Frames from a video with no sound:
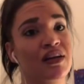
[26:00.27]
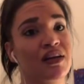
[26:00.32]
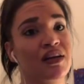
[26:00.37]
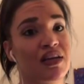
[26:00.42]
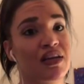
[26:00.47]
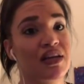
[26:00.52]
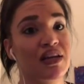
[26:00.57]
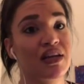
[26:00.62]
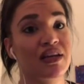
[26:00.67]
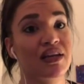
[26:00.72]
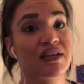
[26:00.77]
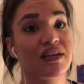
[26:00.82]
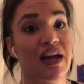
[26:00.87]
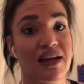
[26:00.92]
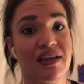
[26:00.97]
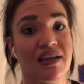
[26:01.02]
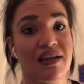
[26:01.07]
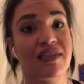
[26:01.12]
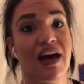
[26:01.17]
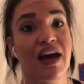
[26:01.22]
He
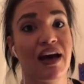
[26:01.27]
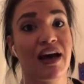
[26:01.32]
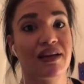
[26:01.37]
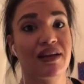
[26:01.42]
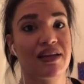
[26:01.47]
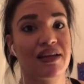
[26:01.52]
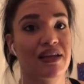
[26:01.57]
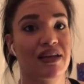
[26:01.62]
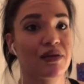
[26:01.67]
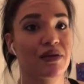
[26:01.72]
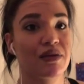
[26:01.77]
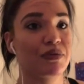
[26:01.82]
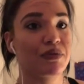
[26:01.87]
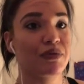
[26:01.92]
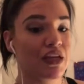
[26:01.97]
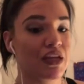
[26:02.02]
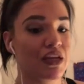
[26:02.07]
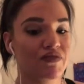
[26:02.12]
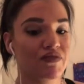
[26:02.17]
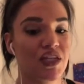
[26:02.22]
ignited that. He
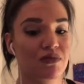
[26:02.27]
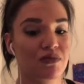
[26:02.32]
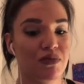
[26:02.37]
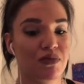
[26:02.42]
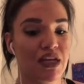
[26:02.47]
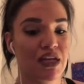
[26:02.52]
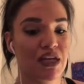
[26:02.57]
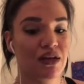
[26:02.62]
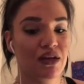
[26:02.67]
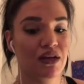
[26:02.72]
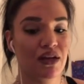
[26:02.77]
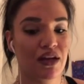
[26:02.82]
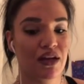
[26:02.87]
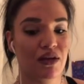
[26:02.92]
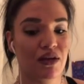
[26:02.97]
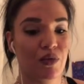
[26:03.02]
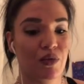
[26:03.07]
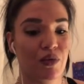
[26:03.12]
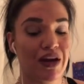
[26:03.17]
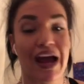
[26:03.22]
believed in me
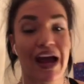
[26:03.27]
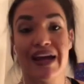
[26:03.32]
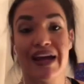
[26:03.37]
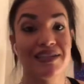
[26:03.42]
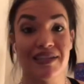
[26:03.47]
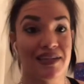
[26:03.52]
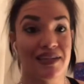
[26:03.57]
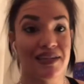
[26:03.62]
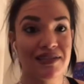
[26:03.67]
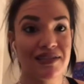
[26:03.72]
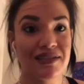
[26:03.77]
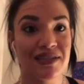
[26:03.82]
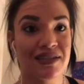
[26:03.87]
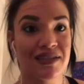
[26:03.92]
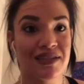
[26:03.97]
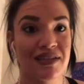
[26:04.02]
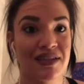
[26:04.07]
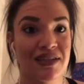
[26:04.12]
when I didn't.